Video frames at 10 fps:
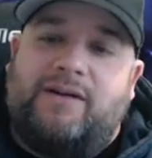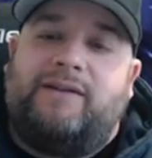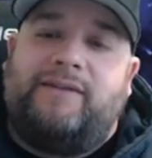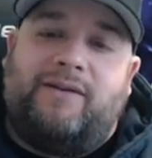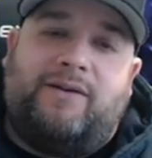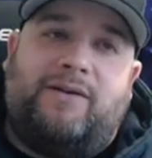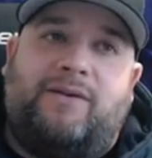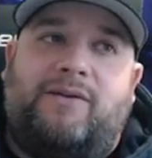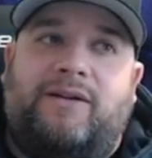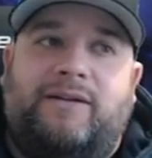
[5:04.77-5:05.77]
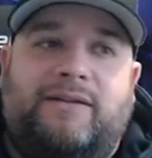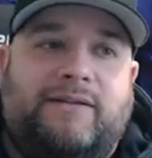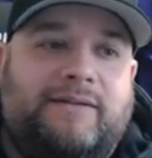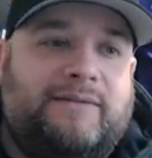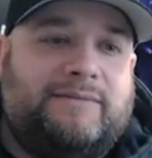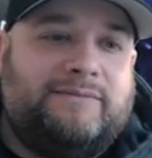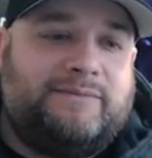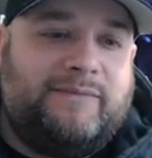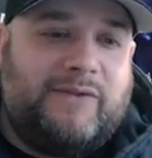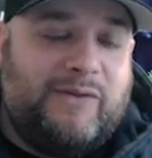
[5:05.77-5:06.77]
So
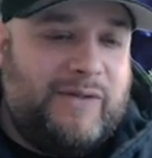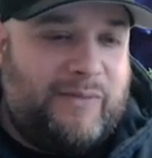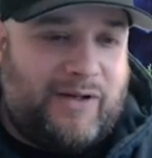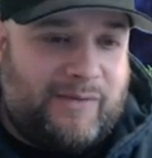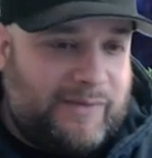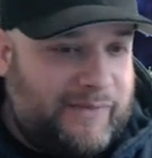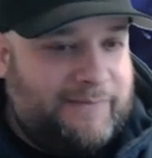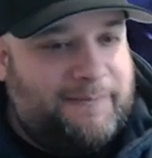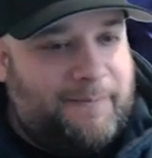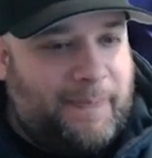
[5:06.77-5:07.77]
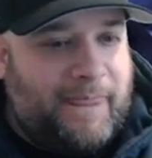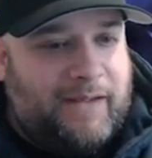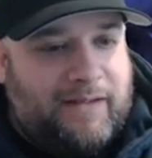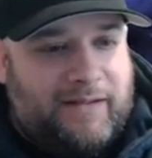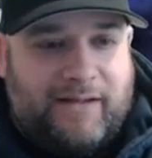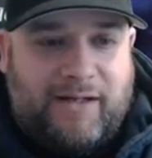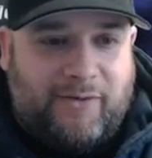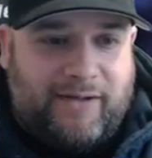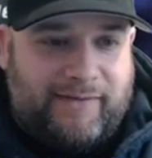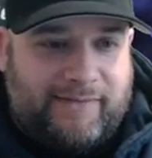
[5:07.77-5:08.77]
too many problems.
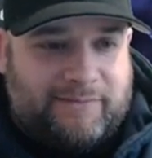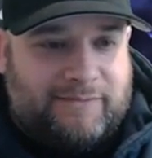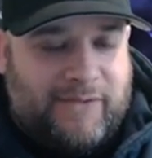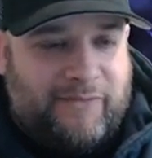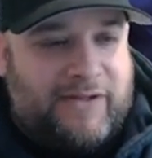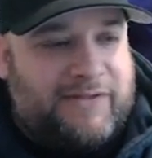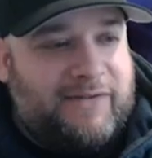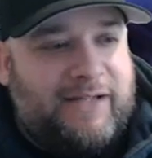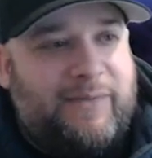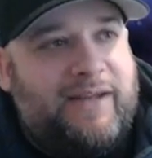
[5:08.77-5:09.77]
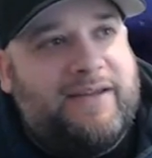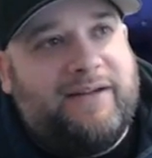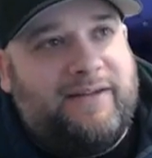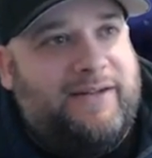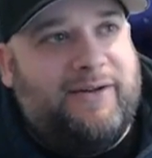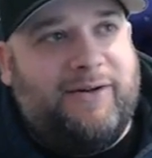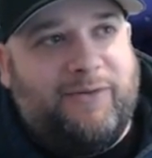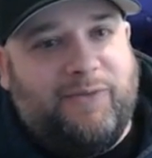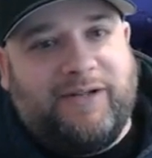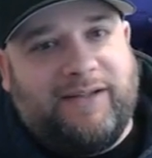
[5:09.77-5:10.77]
Anyways, eventually by the end of the
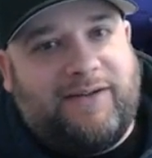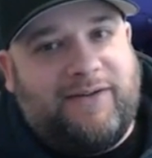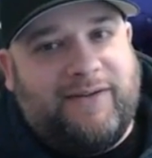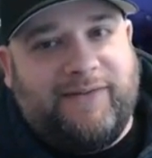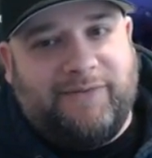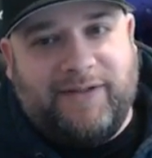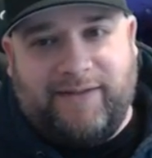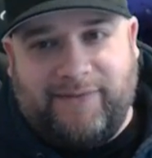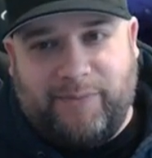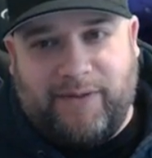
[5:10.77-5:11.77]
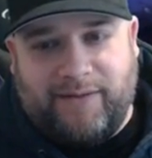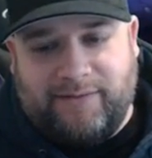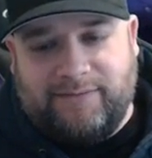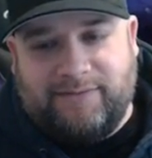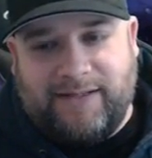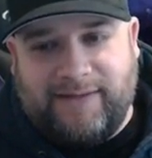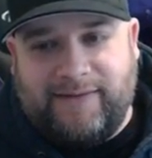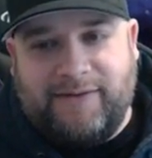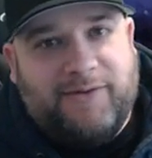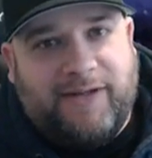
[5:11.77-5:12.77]
year, we'll get all this fixed, but Like I
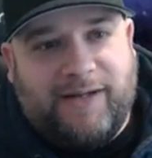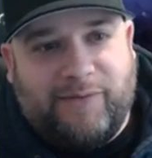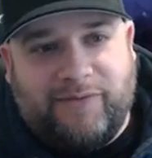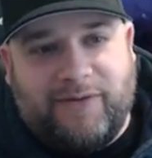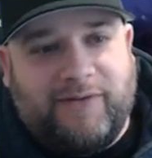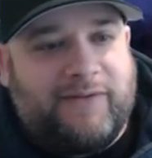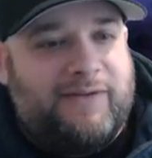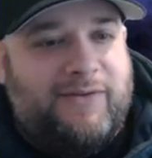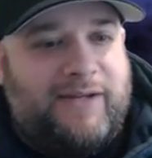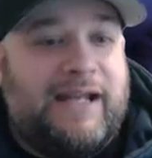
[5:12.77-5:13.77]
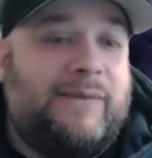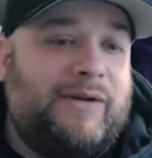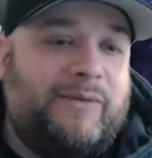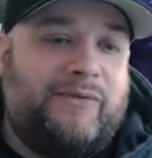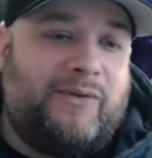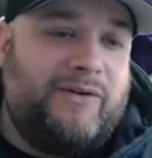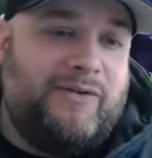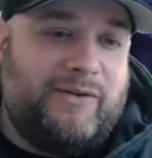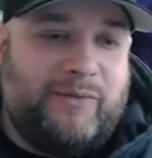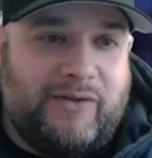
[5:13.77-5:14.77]
said, new camera first. New camera before
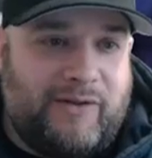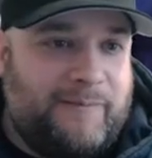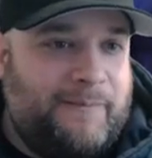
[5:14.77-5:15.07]
new computer.